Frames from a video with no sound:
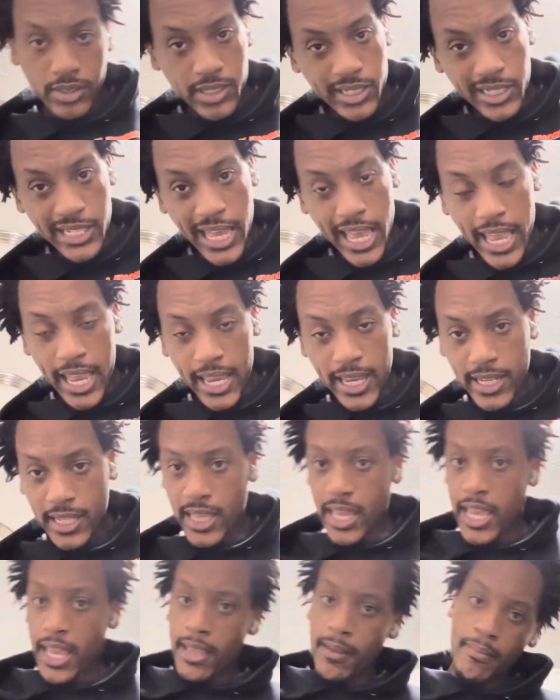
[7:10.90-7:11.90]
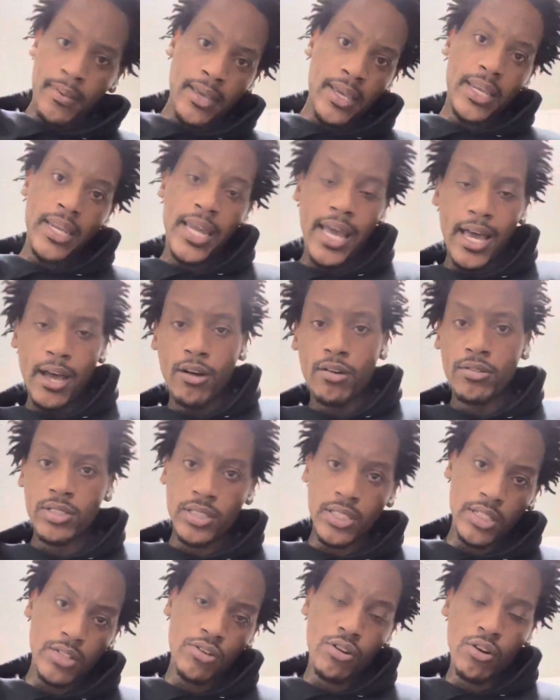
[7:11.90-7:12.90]
dad can't be in the house,
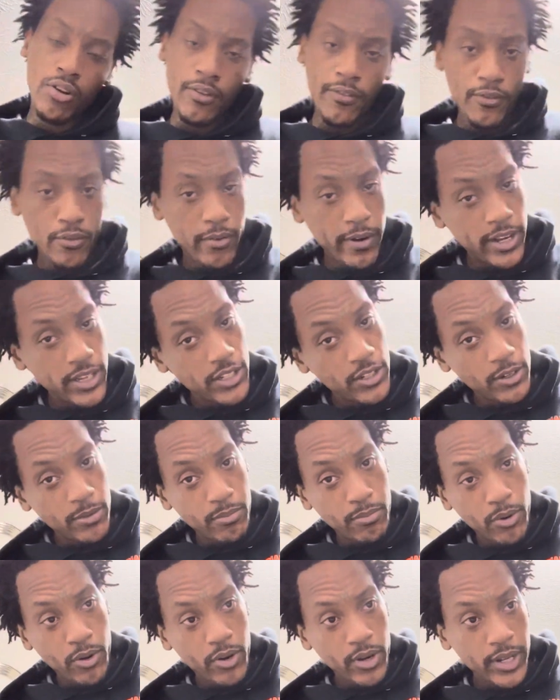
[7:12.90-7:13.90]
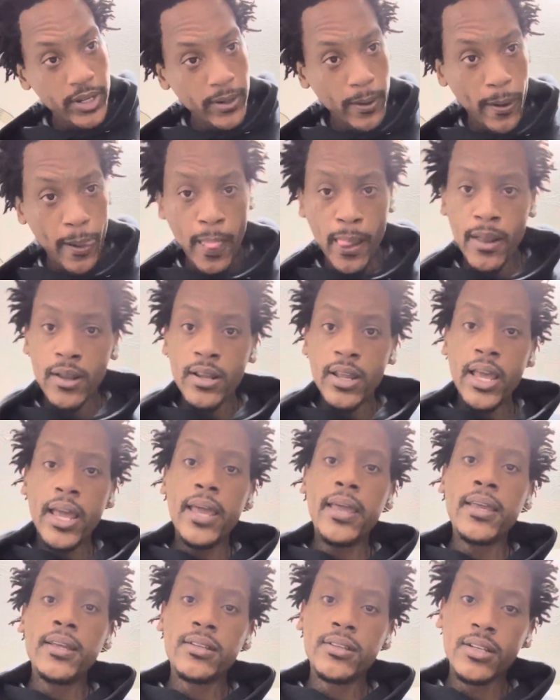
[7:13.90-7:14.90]
and, if you're raising a boy,
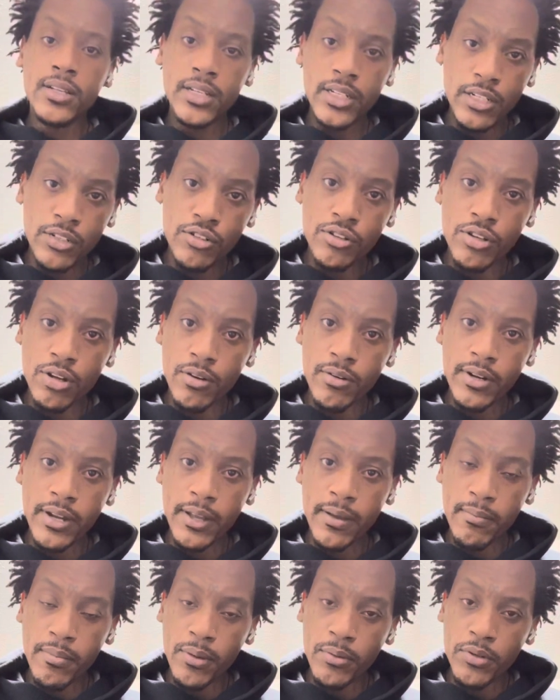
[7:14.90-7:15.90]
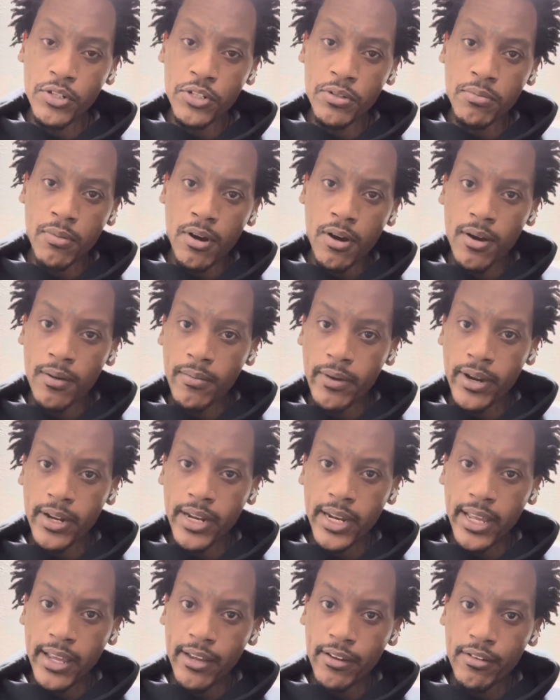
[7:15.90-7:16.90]
hey, I need you to go in there and be with your mom right
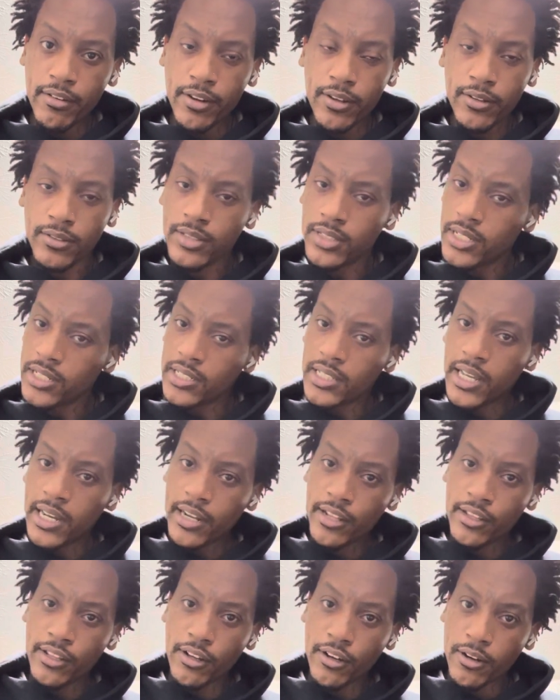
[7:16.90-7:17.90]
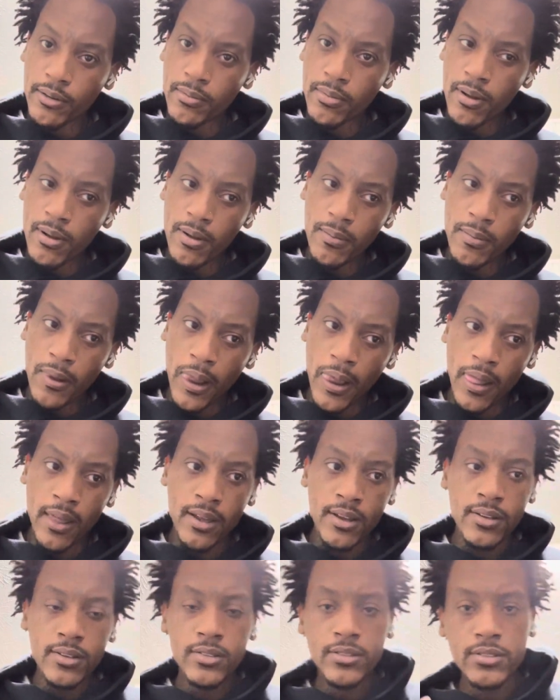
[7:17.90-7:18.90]
now, it's this, that, and the third, blah, blah,
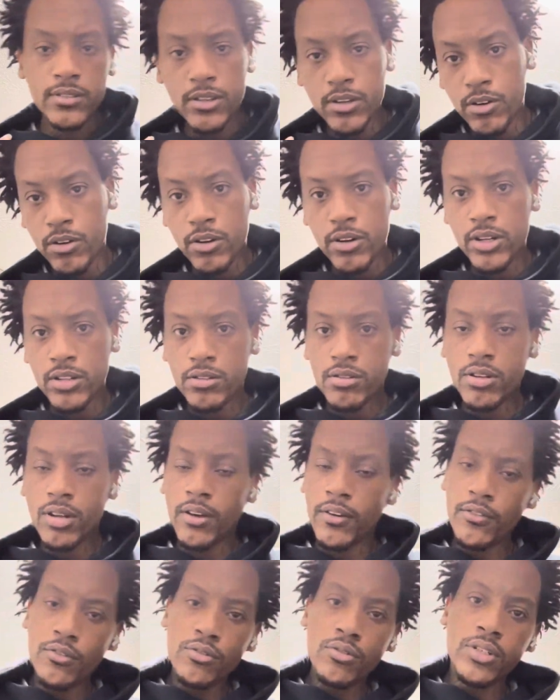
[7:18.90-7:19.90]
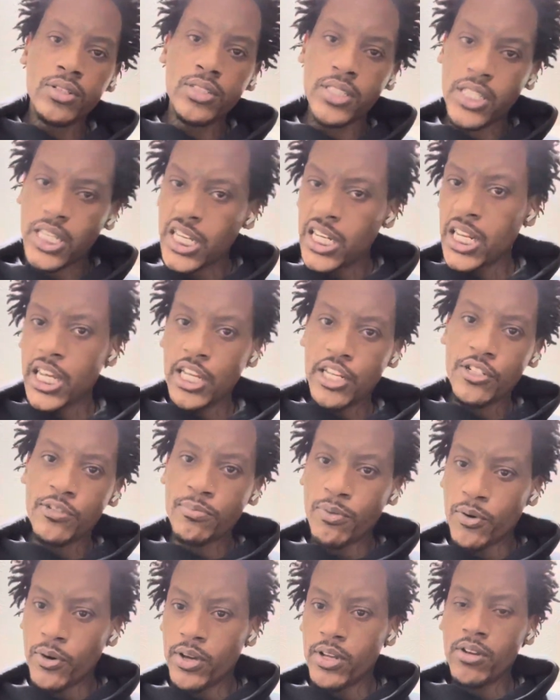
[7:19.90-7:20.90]
blah. Or, you're a teenage
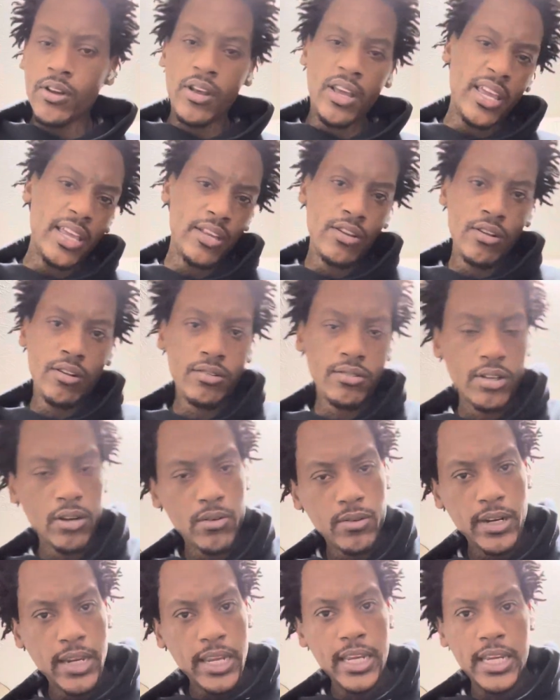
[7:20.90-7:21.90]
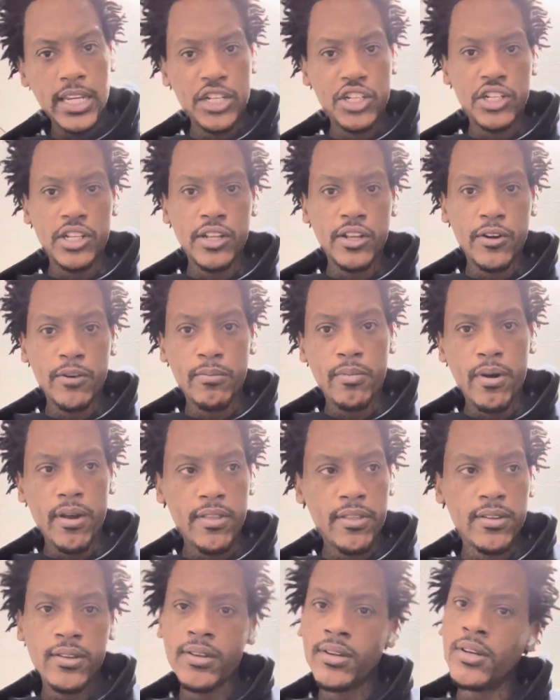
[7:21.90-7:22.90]
boy, hey, go in there and get your little
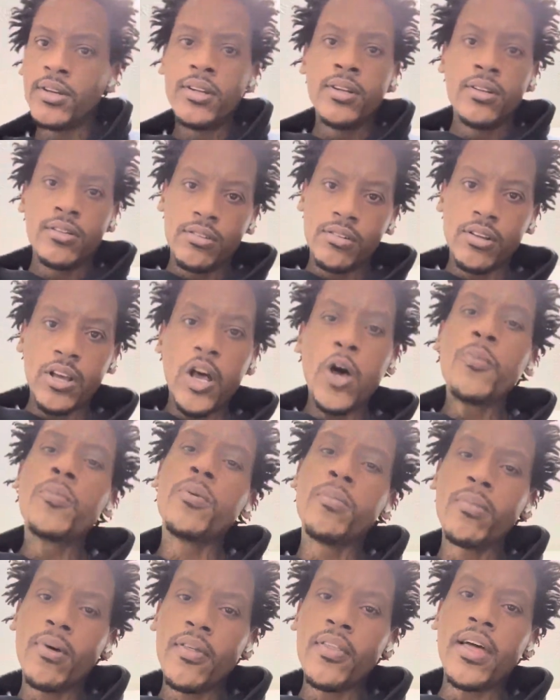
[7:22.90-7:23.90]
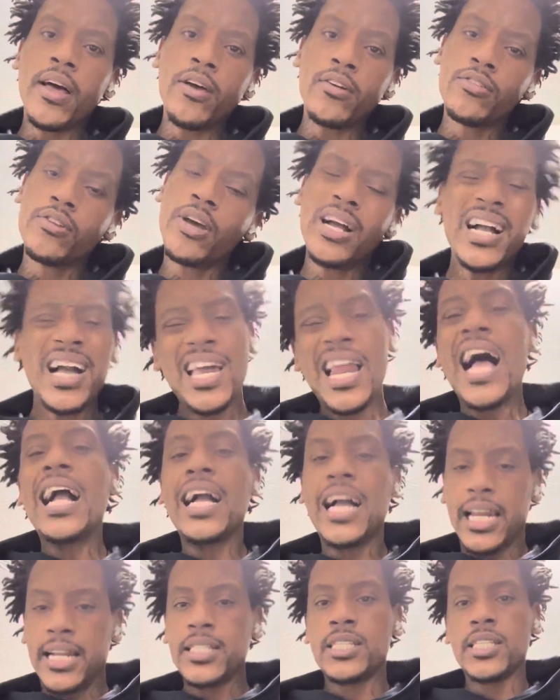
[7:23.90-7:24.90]
brother, help your mother out. I
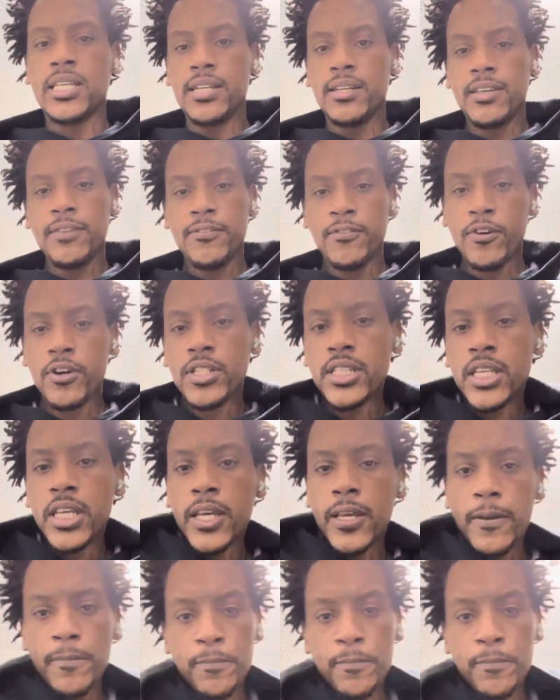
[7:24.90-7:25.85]
got a son, he's 14.